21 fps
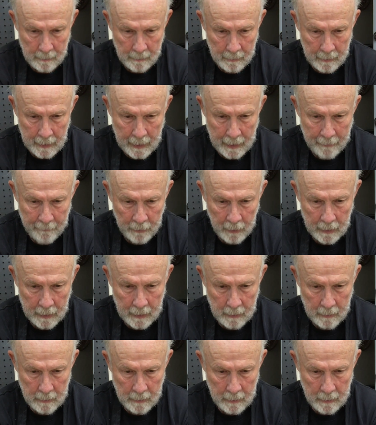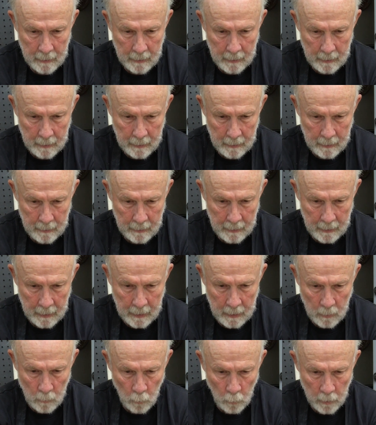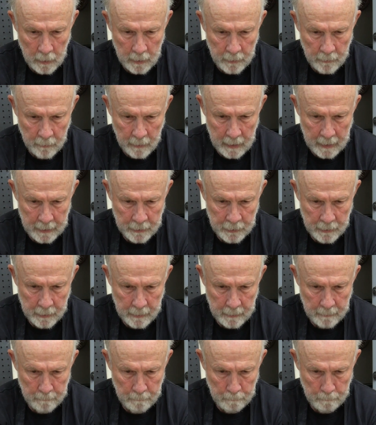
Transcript: level it in one direction,